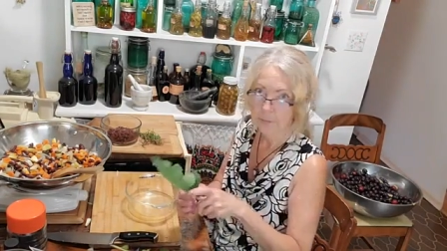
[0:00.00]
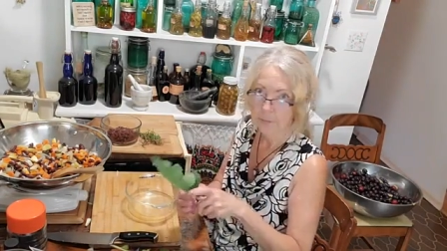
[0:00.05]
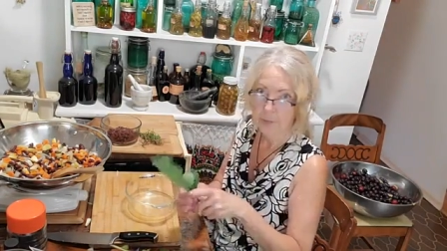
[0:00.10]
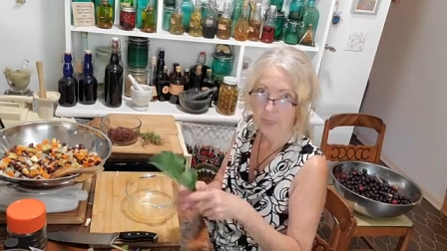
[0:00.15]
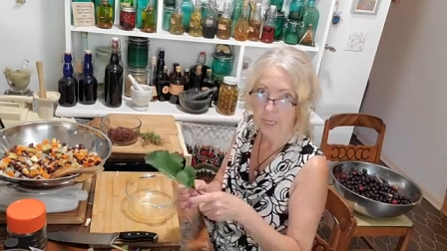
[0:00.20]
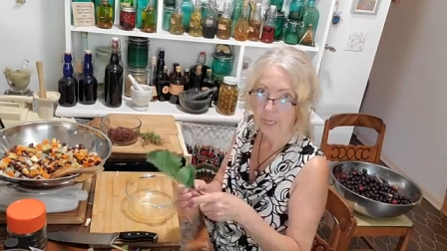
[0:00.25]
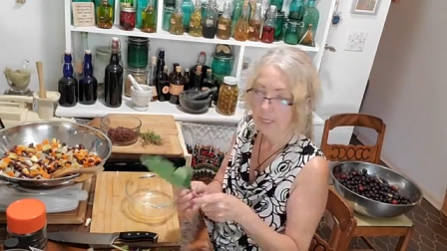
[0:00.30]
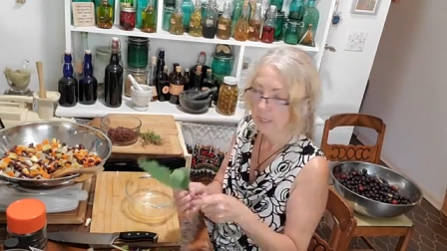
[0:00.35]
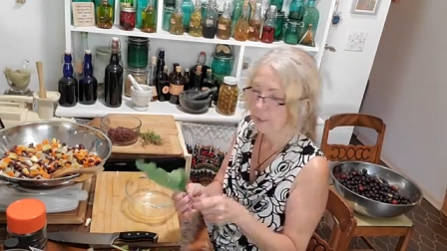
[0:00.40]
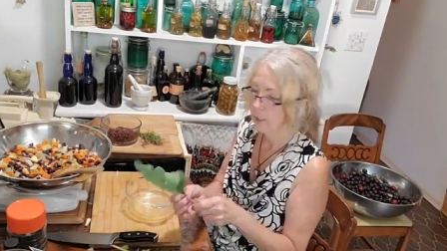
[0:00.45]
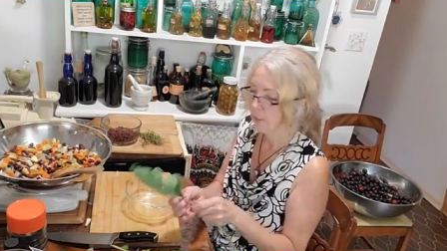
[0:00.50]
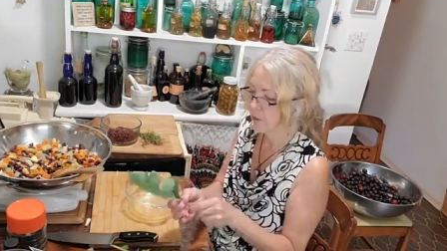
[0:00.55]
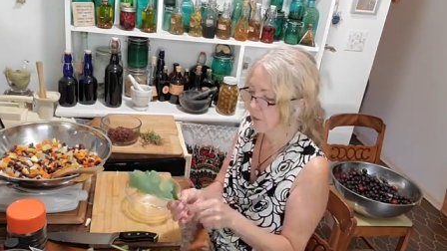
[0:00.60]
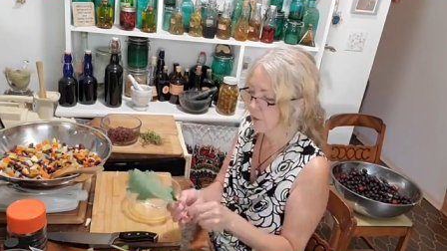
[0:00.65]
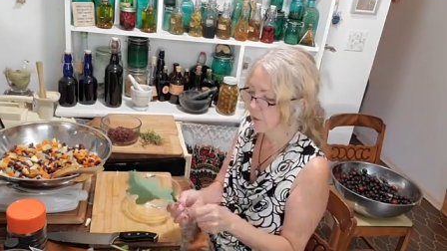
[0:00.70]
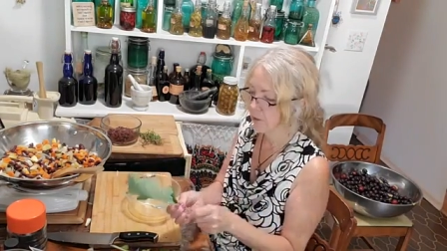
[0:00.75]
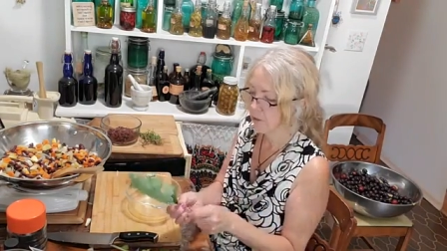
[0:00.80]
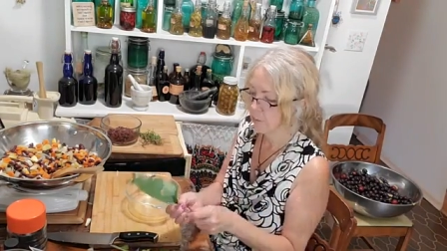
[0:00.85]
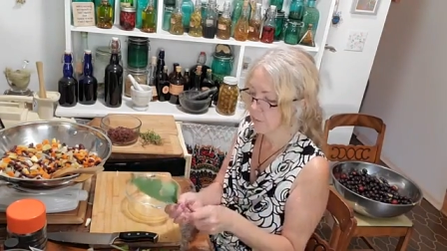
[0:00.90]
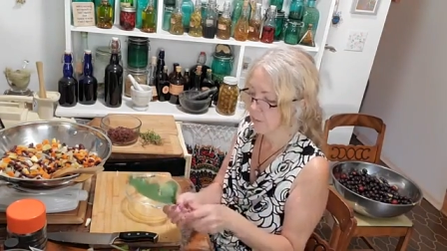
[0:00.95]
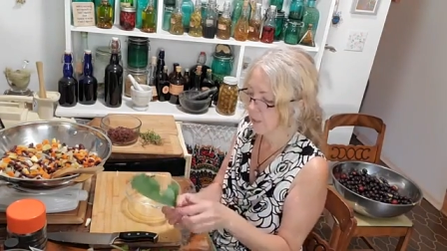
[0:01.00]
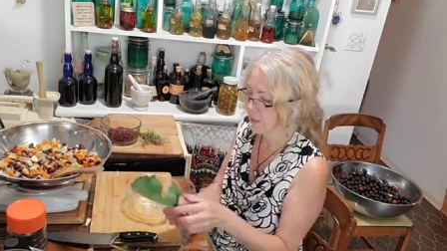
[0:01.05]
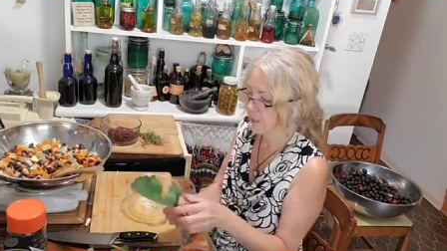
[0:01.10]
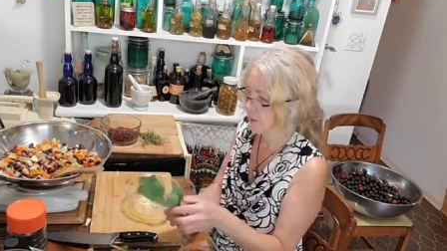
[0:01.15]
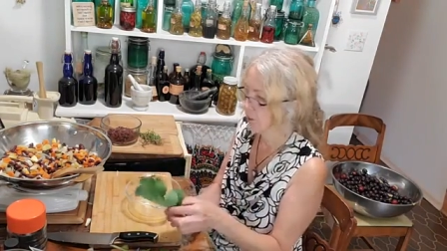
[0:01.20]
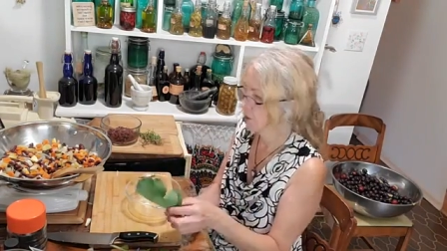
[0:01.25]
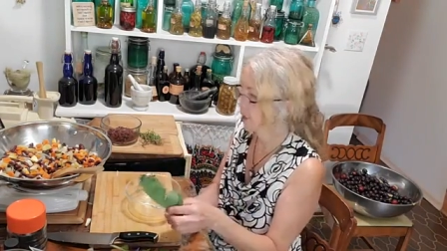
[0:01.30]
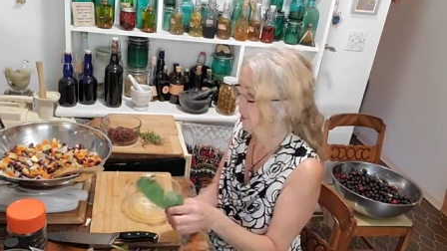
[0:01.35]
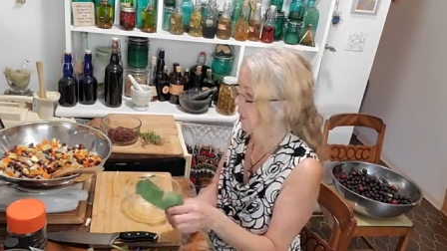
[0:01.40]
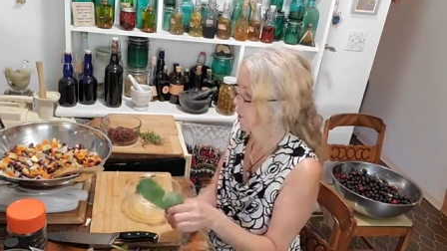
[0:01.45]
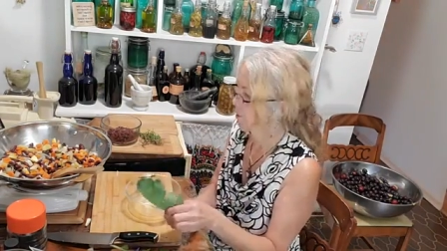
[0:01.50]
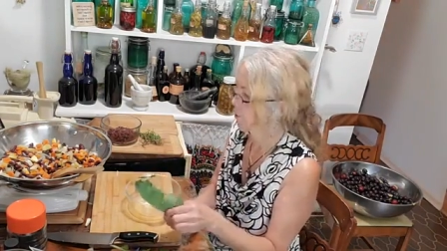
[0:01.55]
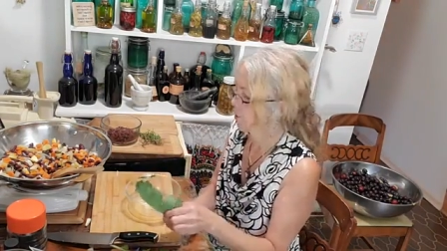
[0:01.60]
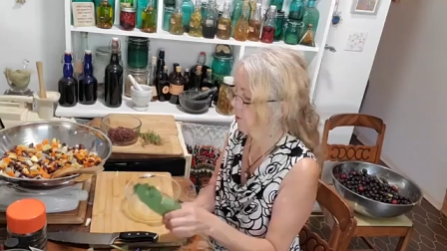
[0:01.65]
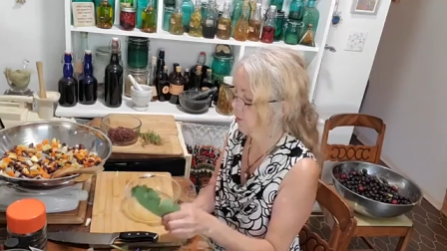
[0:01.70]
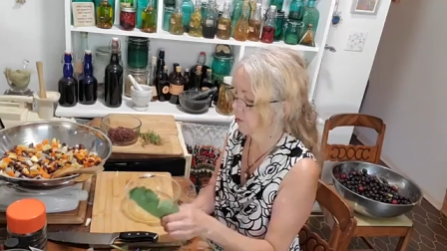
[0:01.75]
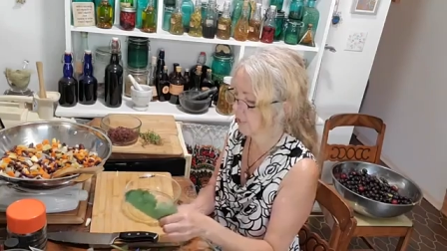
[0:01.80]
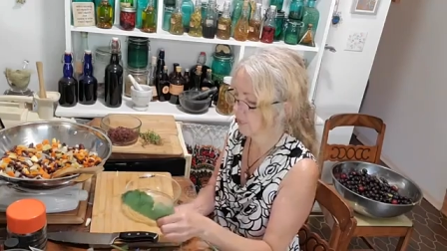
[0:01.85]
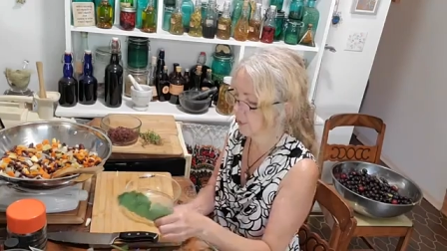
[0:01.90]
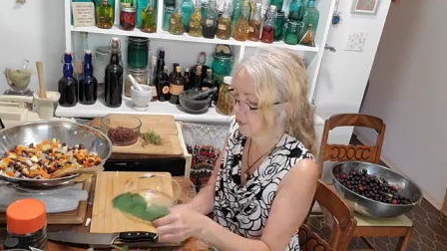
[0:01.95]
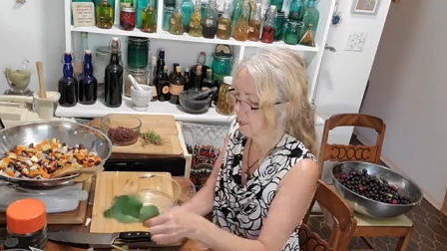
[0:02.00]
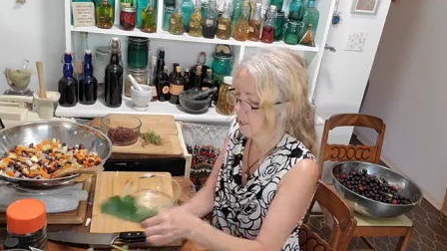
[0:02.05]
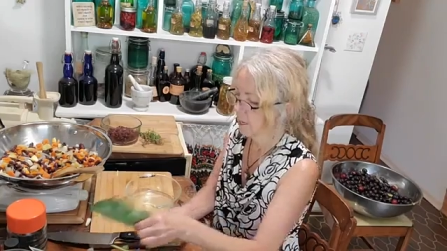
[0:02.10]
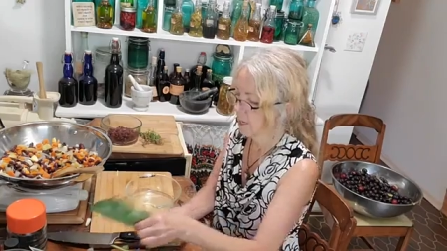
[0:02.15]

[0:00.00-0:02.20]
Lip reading: Okay, are you with me? Did you catch all that?